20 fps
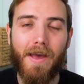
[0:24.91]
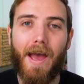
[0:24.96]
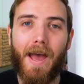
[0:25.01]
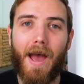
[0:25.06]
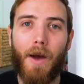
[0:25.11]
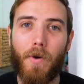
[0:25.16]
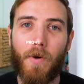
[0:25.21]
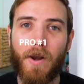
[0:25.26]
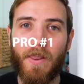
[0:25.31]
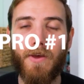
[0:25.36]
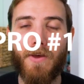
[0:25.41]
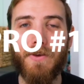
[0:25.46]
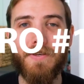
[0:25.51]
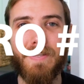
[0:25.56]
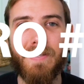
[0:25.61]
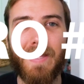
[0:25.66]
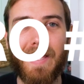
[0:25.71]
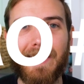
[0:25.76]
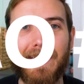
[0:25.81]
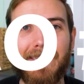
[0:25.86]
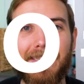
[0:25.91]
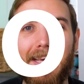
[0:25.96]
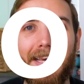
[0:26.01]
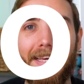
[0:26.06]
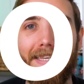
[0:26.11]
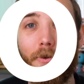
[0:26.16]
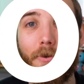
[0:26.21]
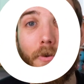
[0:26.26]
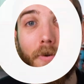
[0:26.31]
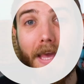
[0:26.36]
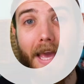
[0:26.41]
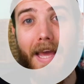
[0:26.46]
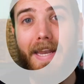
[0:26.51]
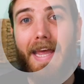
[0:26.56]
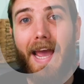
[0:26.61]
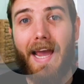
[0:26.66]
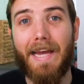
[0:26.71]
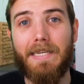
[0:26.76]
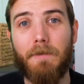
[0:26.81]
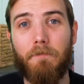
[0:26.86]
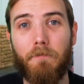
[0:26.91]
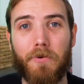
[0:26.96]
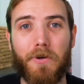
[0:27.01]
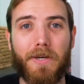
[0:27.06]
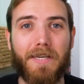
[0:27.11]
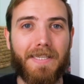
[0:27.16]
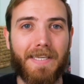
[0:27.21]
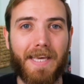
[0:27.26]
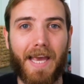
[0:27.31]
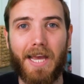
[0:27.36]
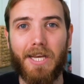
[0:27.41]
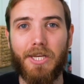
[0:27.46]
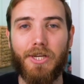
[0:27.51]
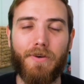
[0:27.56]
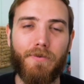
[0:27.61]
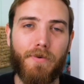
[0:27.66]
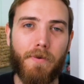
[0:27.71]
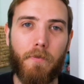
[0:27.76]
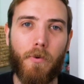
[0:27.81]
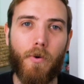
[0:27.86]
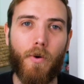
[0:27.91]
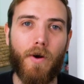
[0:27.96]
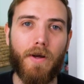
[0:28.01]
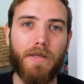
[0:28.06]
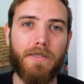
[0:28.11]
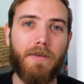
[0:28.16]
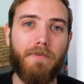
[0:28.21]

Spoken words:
And one of those things is you get a depreciation report.